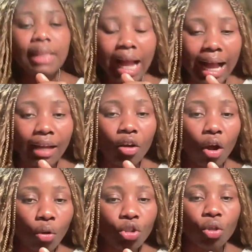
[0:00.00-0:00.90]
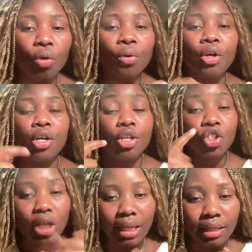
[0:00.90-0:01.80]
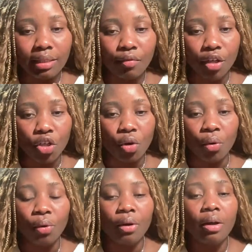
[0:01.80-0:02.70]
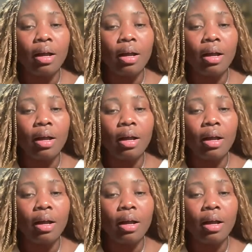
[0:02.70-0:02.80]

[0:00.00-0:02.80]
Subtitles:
and also share this video.